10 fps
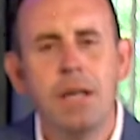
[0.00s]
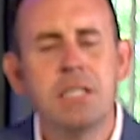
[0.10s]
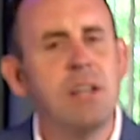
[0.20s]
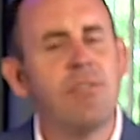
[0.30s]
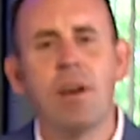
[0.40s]
You
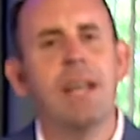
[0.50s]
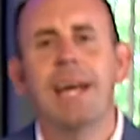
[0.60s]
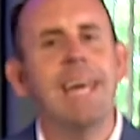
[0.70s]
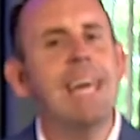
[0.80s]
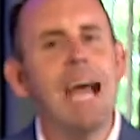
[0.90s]
see, friend,
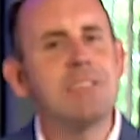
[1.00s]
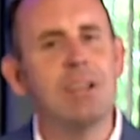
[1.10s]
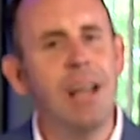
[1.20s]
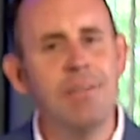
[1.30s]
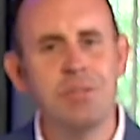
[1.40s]
he
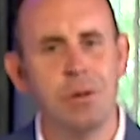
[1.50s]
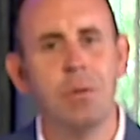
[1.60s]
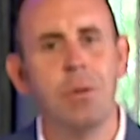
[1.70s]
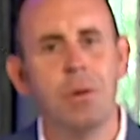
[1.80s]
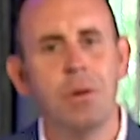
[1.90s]
hasn't left
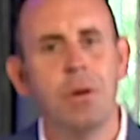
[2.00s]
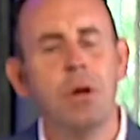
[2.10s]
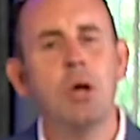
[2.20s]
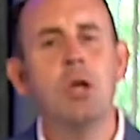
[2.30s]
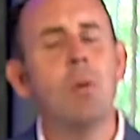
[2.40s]
you.
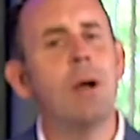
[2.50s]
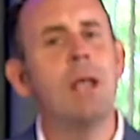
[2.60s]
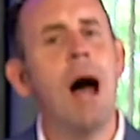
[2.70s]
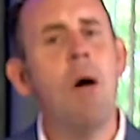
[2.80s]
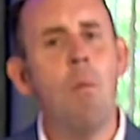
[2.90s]
You are
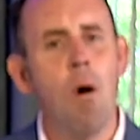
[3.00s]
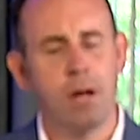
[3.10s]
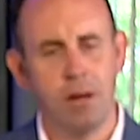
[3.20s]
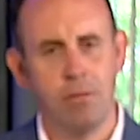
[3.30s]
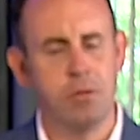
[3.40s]
not
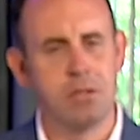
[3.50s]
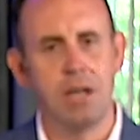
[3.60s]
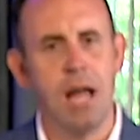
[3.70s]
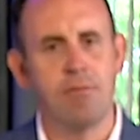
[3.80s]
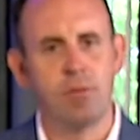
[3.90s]
walking through
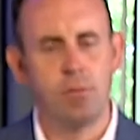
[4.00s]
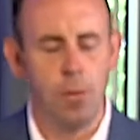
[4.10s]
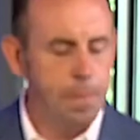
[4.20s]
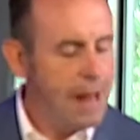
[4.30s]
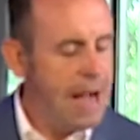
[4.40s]
this life
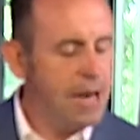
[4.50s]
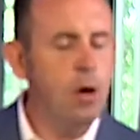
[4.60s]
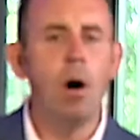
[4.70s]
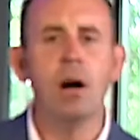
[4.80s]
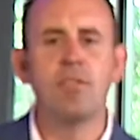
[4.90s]
alone. I
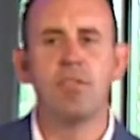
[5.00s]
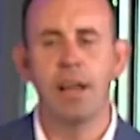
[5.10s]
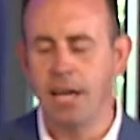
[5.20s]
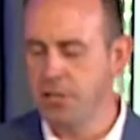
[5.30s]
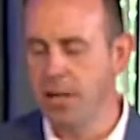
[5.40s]
know our
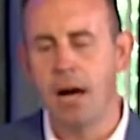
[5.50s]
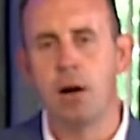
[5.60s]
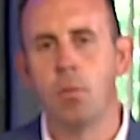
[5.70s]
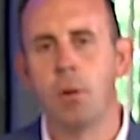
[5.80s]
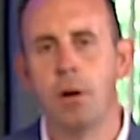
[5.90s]
flesh and
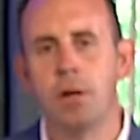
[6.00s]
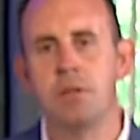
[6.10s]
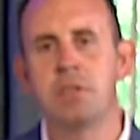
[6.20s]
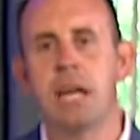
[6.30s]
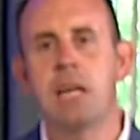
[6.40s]
our world
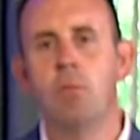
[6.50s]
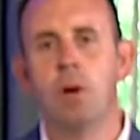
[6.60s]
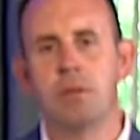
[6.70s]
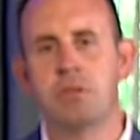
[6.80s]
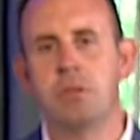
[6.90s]
and Satan
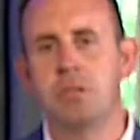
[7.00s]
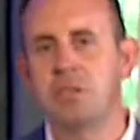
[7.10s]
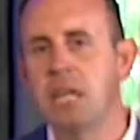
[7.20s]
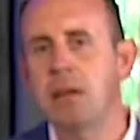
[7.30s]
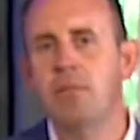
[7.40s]
wants to
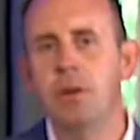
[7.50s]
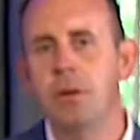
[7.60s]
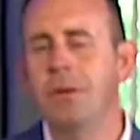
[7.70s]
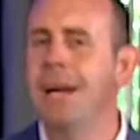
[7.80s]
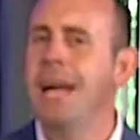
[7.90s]
deceive
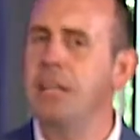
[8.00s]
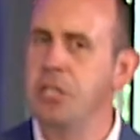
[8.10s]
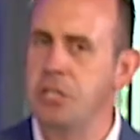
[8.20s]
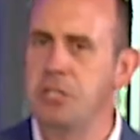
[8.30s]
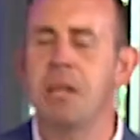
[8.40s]
you and
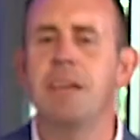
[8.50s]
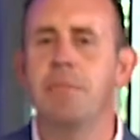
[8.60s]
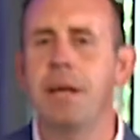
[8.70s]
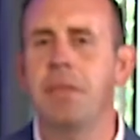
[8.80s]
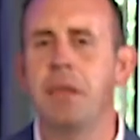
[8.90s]
to deceive
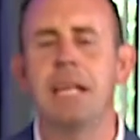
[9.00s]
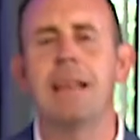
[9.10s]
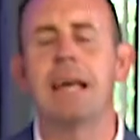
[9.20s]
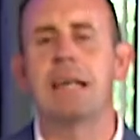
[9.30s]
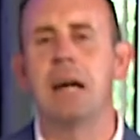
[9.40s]
me,
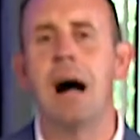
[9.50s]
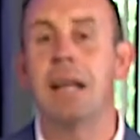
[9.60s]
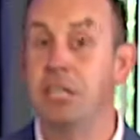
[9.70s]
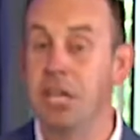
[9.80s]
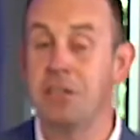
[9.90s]
thinking that
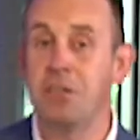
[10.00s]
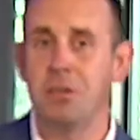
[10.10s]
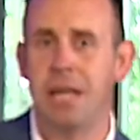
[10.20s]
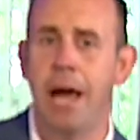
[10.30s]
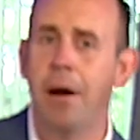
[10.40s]
God
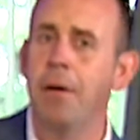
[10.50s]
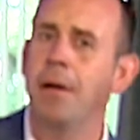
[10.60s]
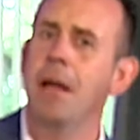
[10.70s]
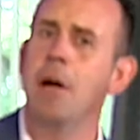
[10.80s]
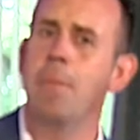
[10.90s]
doesn't care.
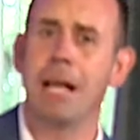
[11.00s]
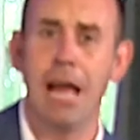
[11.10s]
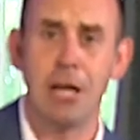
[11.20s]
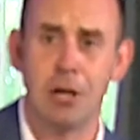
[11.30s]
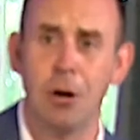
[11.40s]
But can
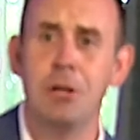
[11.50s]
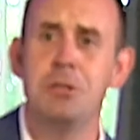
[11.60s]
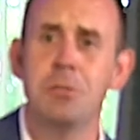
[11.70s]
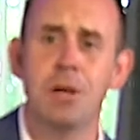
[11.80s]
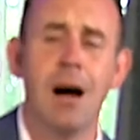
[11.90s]
I
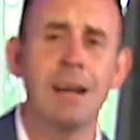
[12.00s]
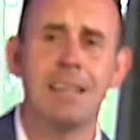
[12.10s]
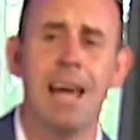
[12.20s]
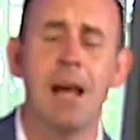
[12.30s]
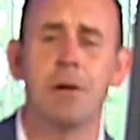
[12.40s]
encourage you? God
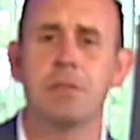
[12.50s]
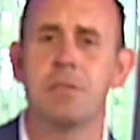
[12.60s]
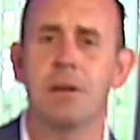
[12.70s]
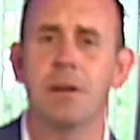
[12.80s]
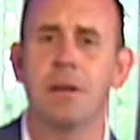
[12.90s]

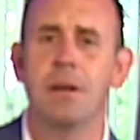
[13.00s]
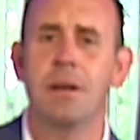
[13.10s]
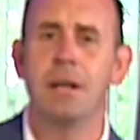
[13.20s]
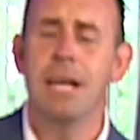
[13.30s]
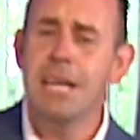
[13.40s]
cares.
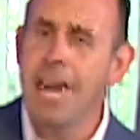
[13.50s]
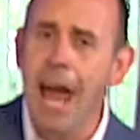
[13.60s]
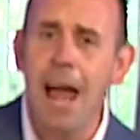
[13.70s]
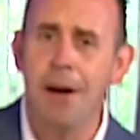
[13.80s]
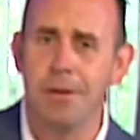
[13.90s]
He
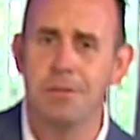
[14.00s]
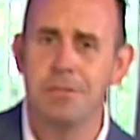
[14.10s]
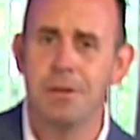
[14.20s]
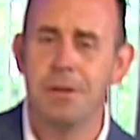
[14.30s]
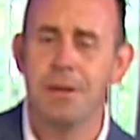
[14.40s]
cares.